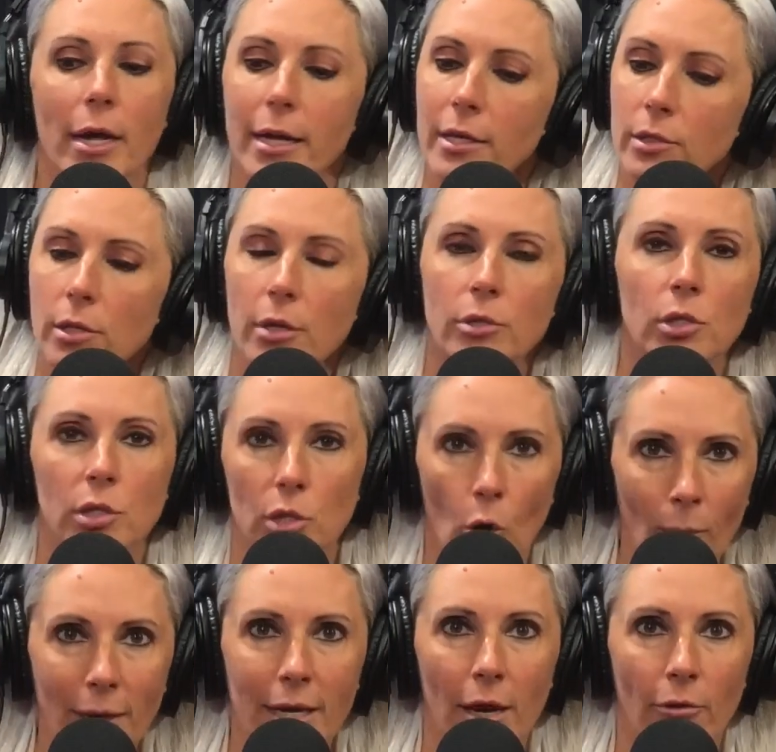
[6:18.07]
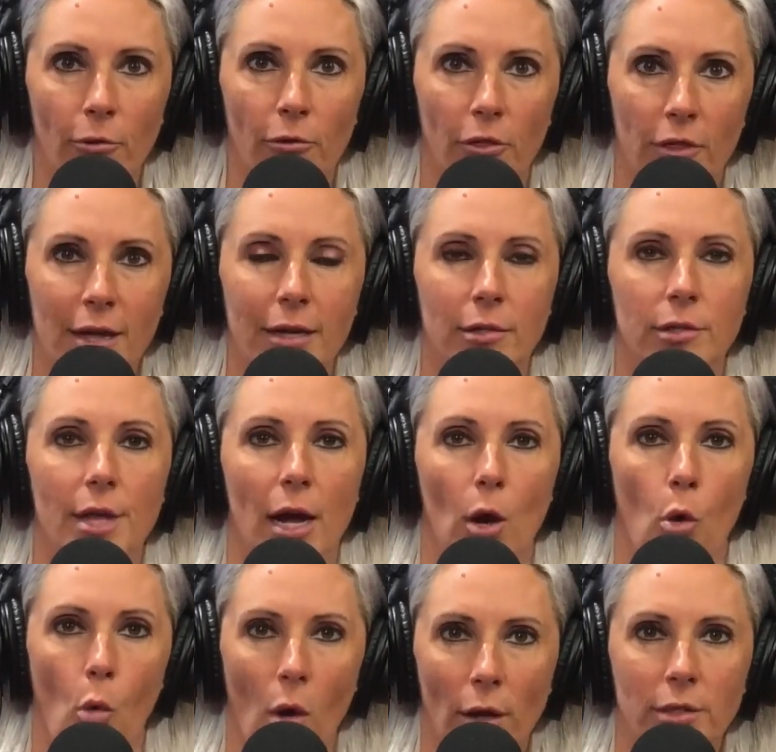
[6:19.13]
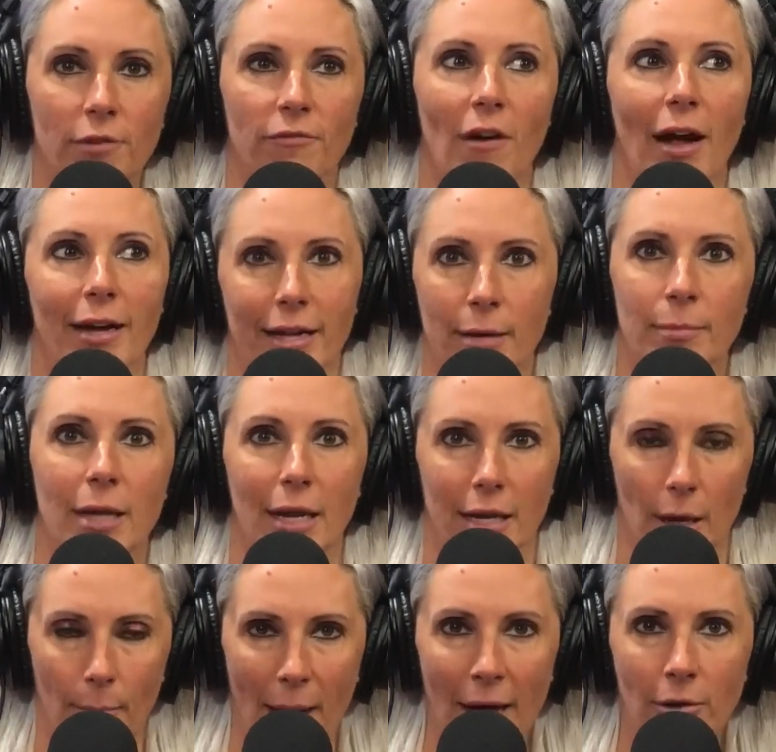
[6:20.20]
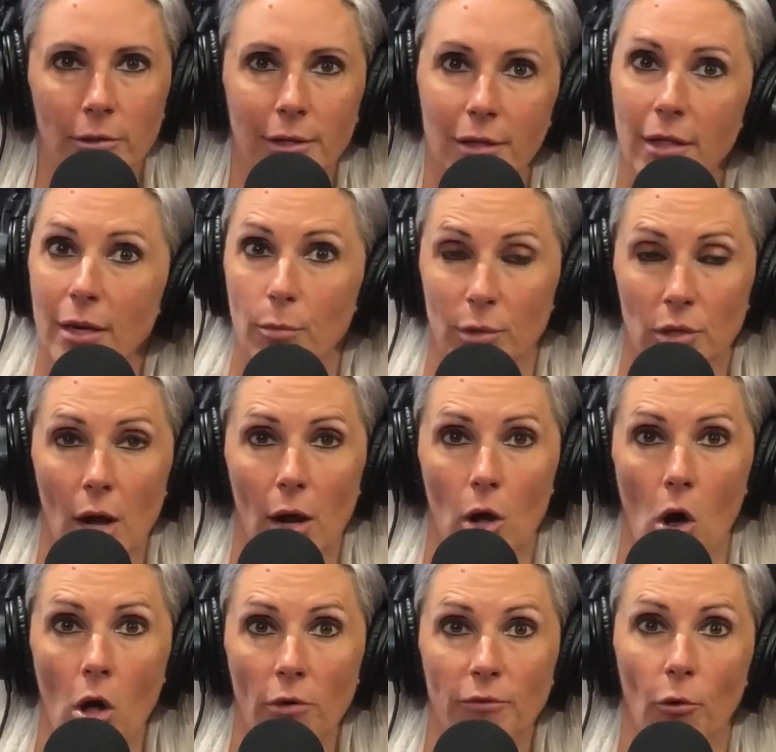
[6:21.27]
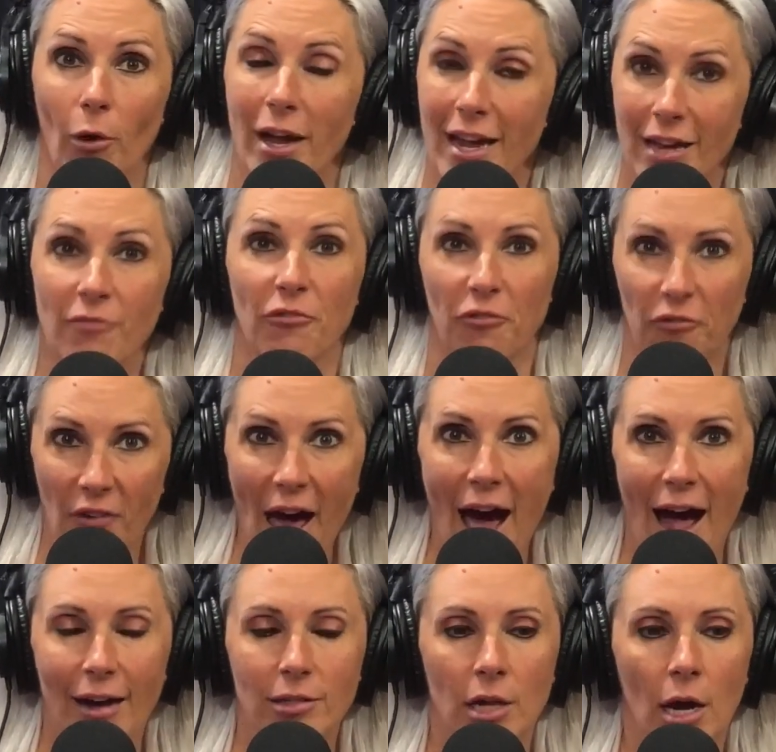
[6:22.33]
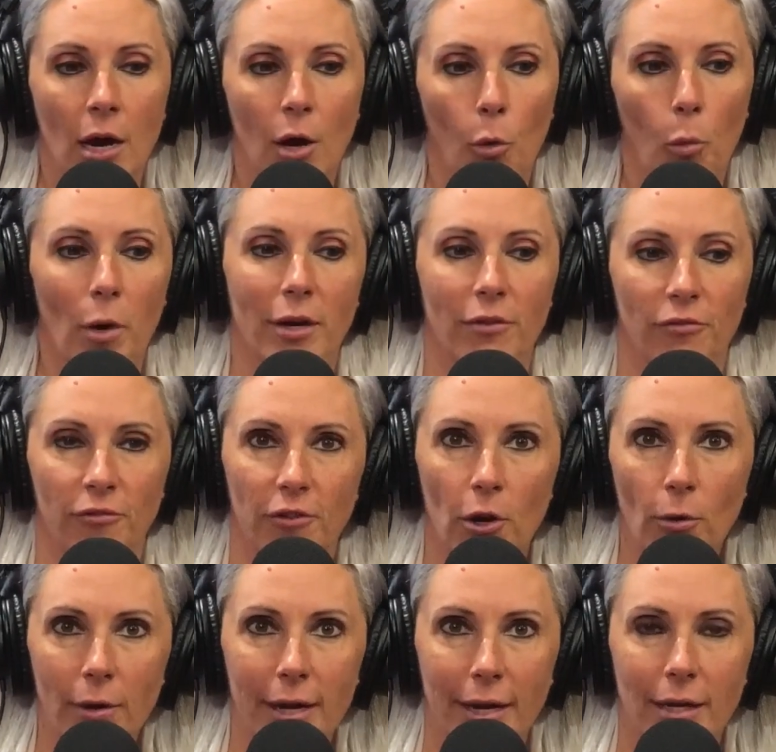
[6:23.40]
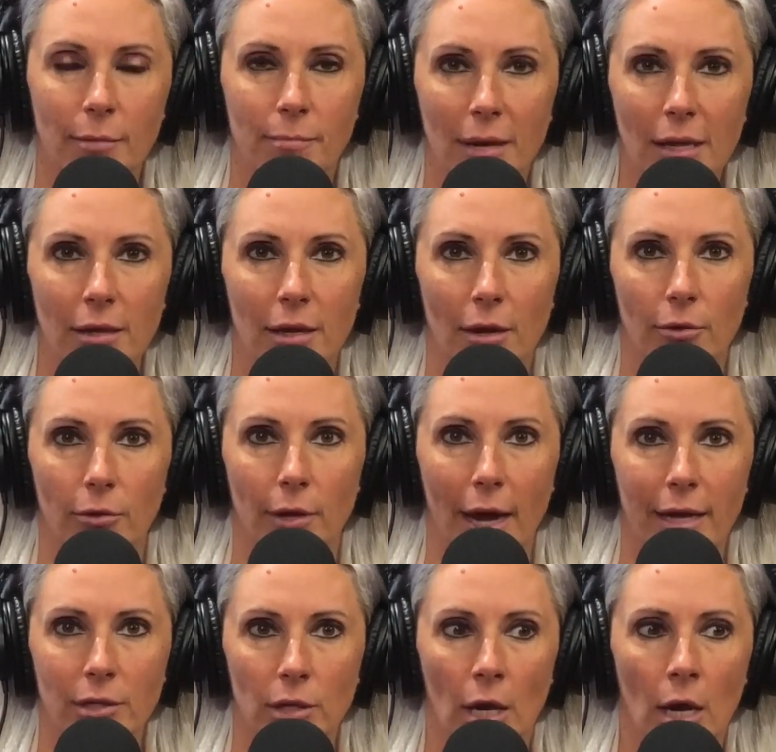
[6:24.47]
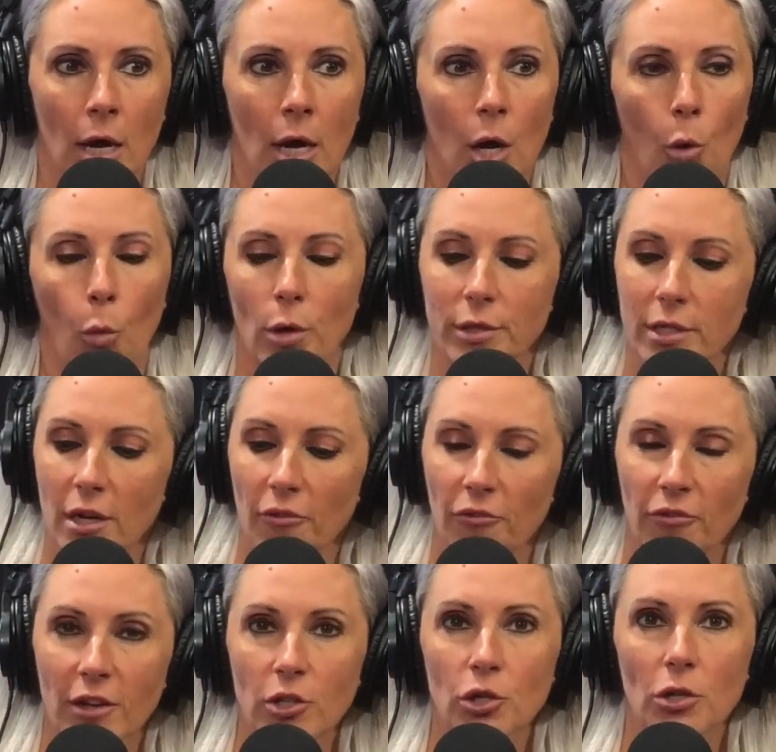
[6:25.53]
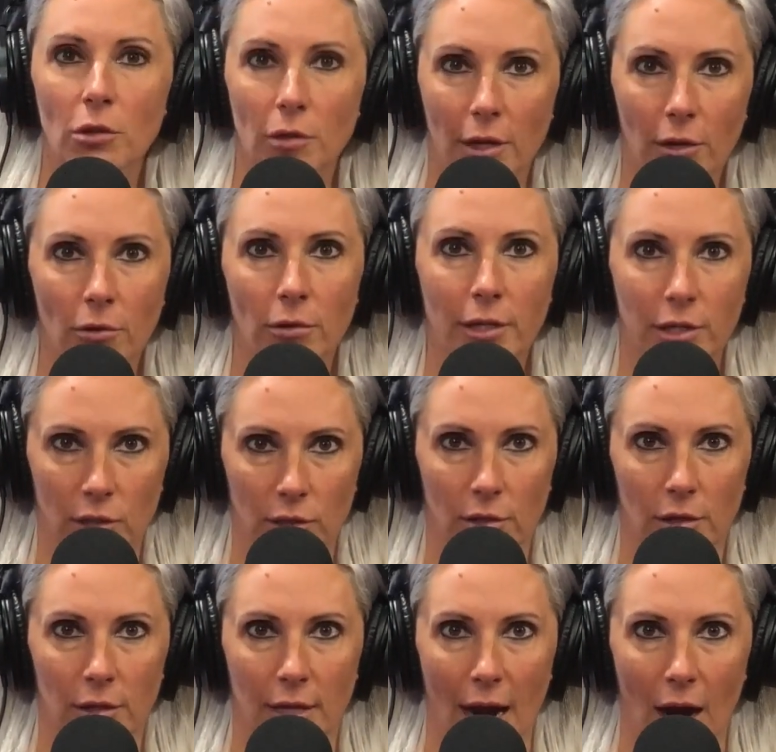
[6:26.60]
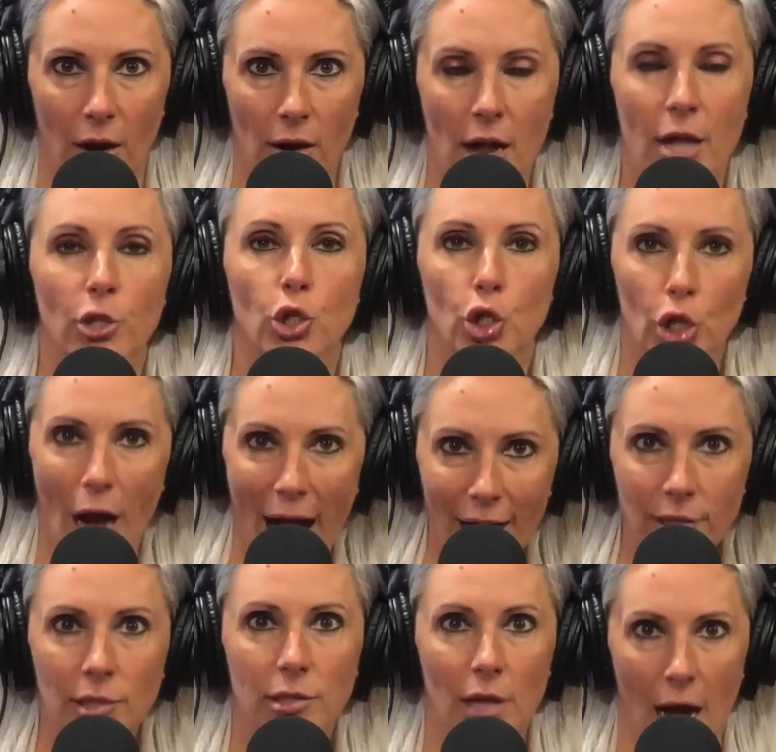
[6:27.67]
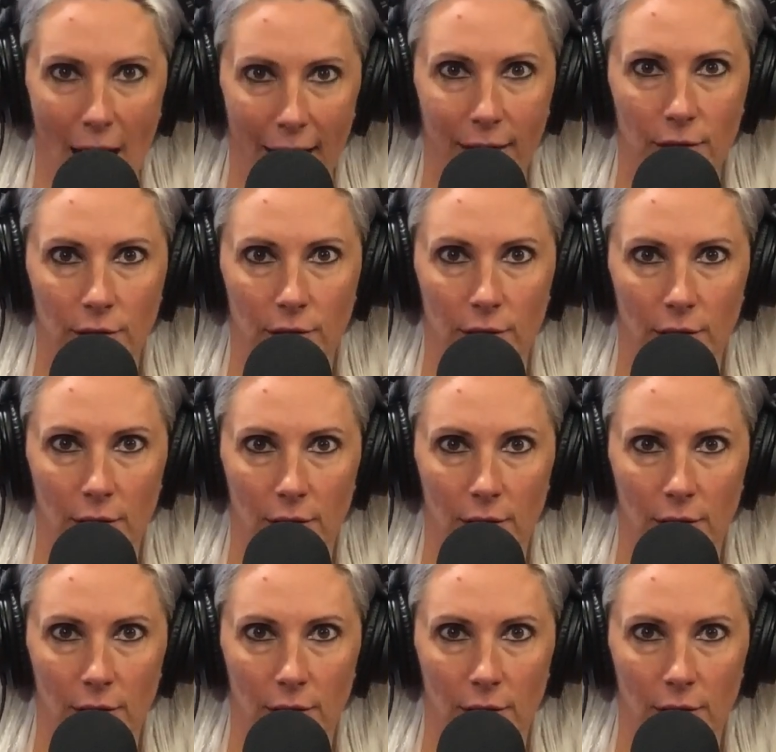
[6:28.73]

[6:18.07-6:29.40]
He's done so many other things that quantified him getting a penalty that he was not called for. In fact, what infuriated me the other night was the official literally stood there, chastised